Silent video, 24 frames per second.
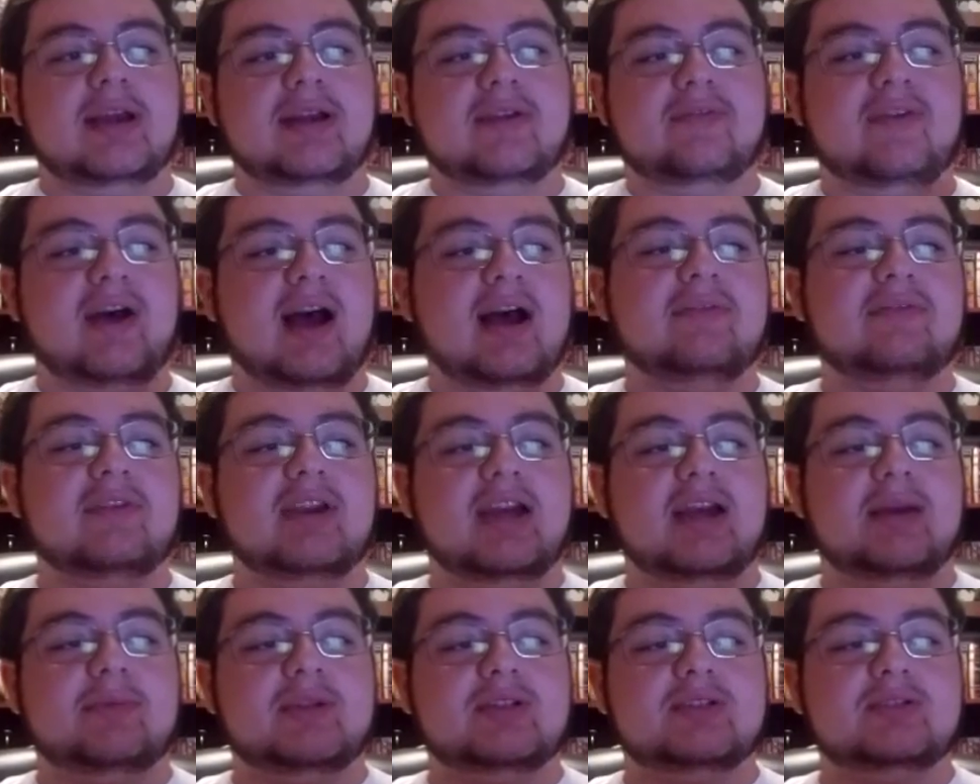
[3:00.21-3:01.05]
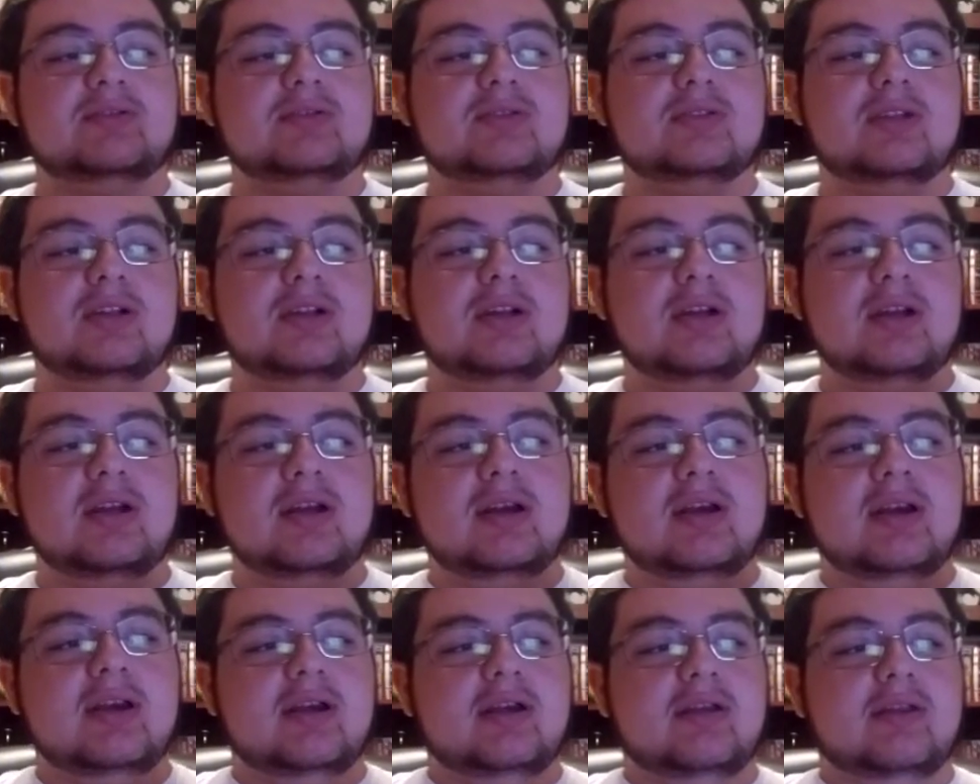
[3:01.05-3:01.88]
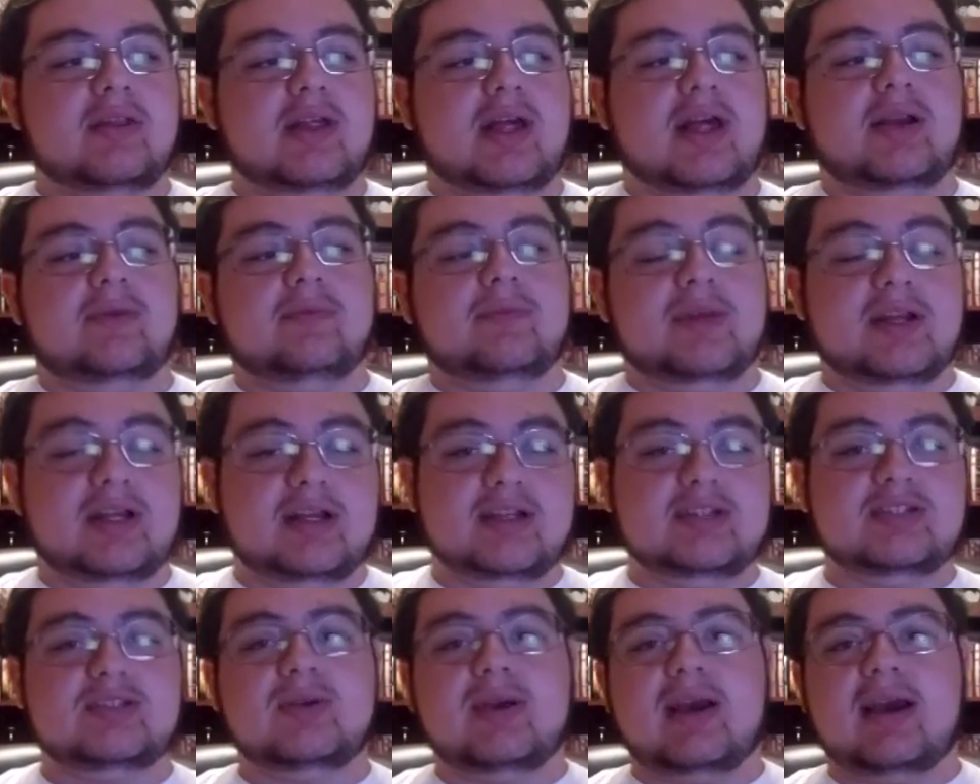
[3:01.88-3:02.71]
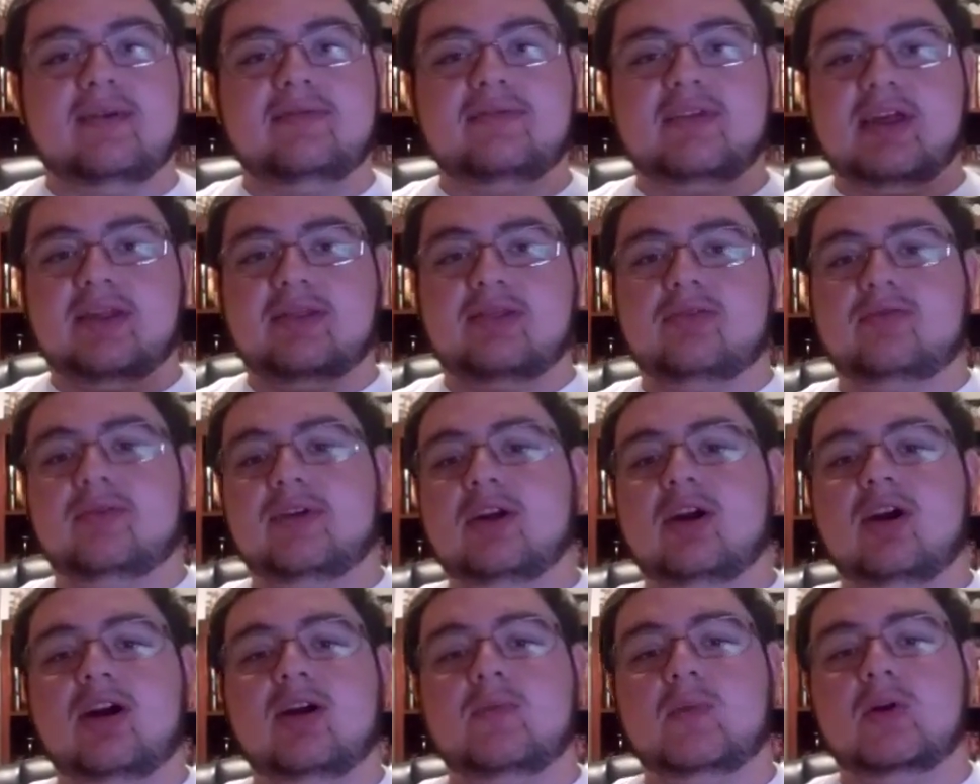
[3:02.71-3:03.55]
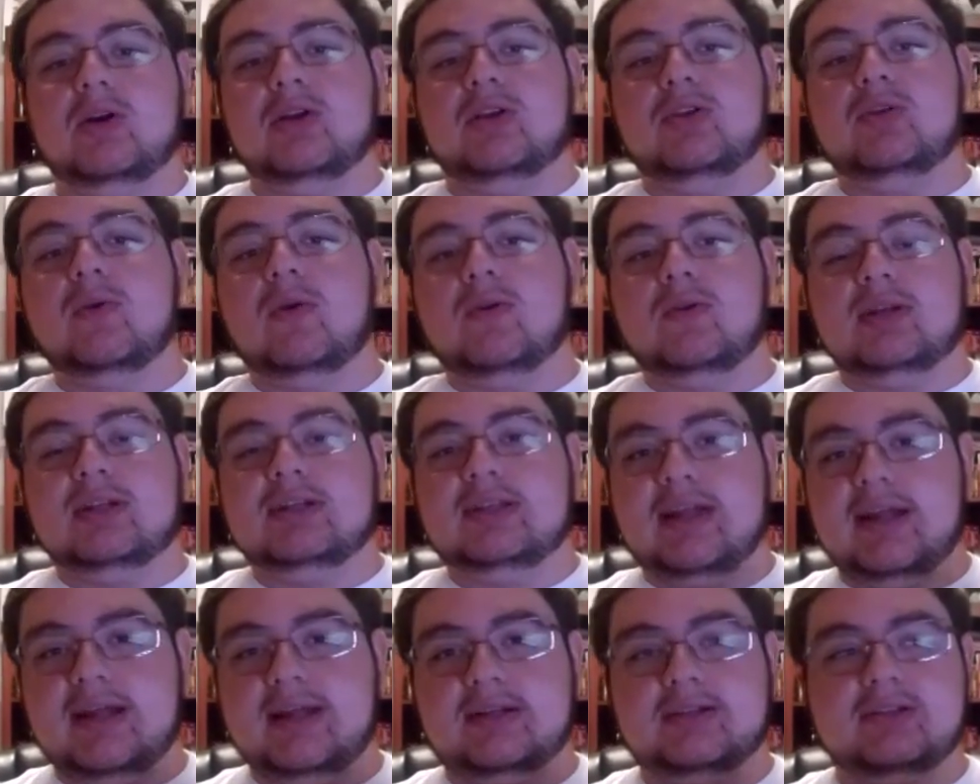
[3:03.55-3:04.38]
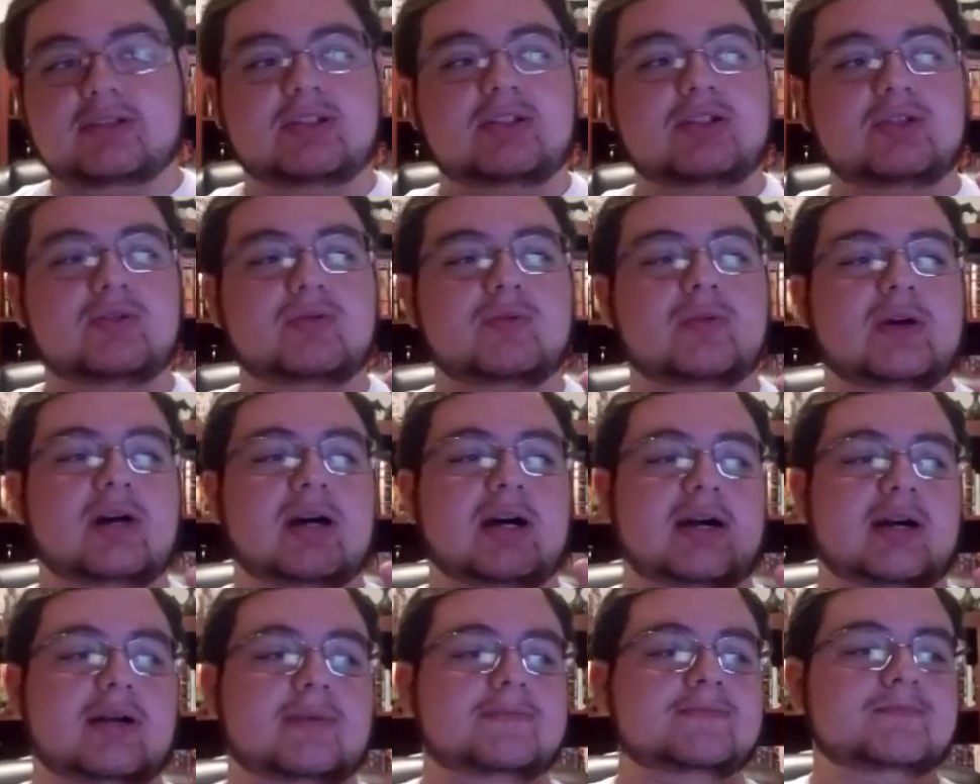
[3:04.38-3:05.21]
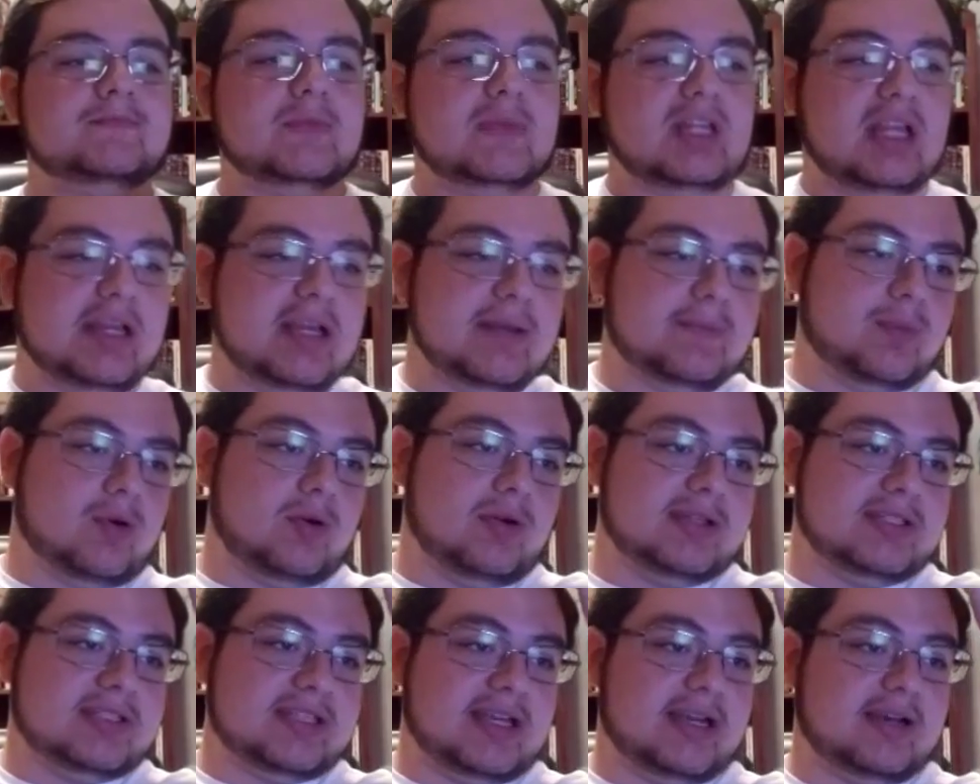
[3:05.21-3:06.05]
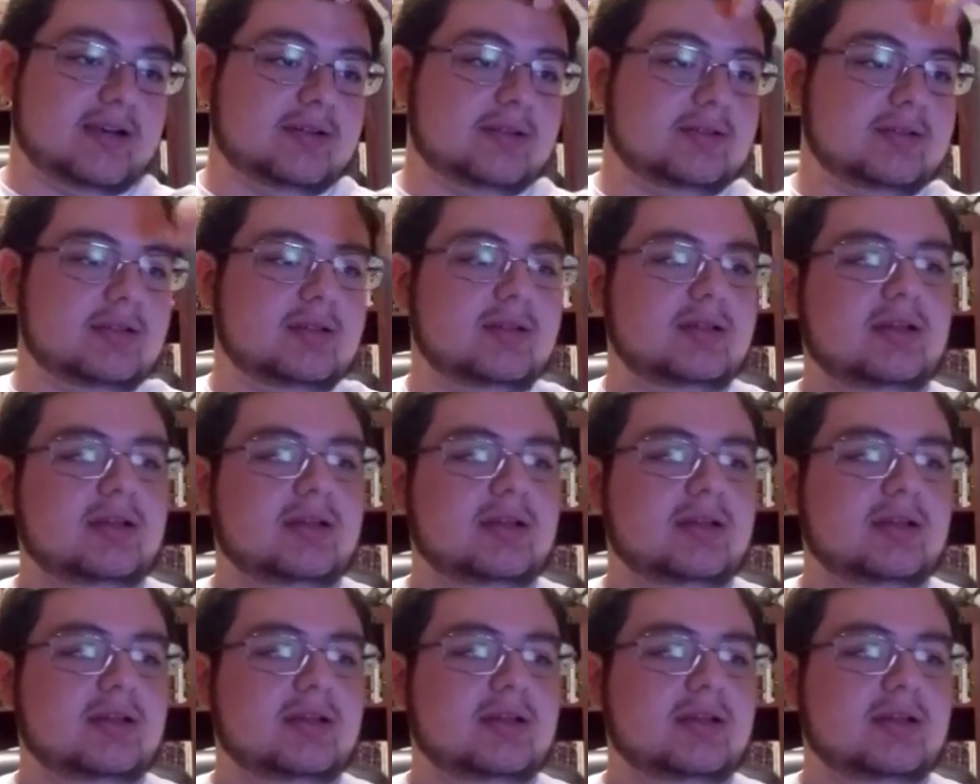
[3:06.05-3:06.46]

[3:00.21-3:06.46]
take 5 damage, then because you have that 3 armor, you only take 2 hit points out.